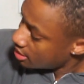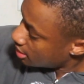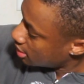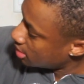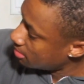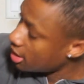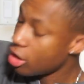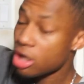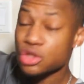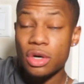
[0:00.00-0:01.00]

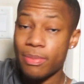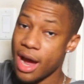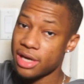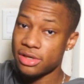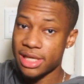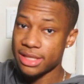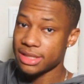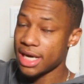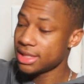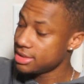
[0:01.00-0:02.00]
Also a pocket on the
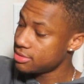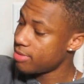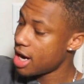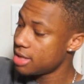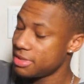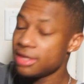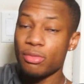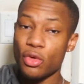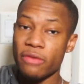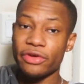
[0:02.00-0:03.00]
inside. This would probably be
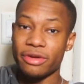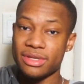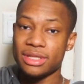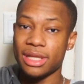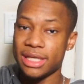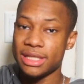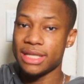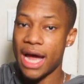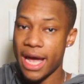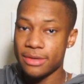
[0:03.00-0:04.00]
more for your miscellaneous
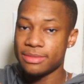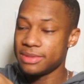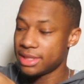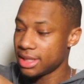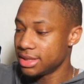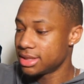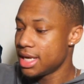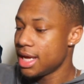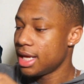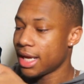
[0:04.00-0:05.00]
items because
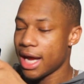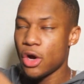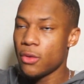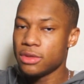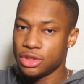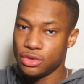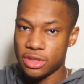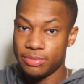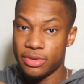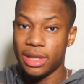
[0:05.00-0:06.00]
like I always used
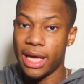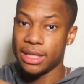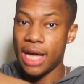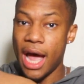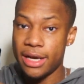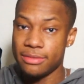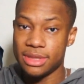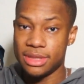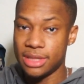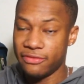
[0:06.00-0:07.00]
to put like items
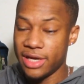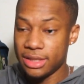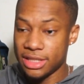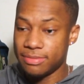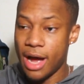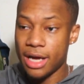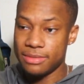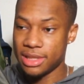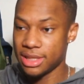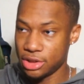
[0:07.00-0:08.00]
and stuff in this pocket
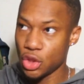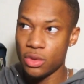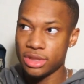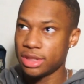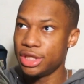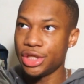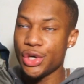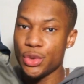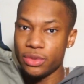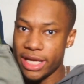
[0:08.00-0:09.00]
because no one's gonna
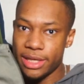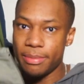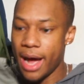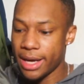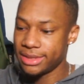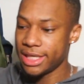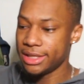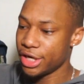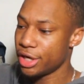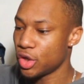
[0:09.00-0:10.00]
know that a pocket's in
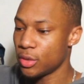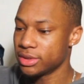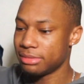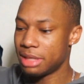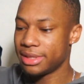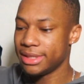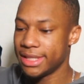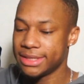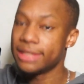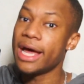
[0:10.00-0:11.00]
there and no one's gonna be able to
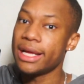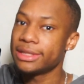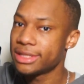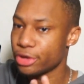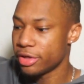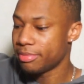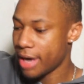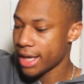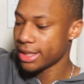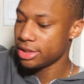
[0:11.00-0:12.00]
get to that certain
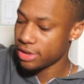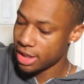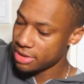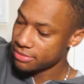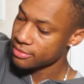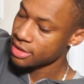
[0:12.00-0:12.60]
pocket, you know what I mean?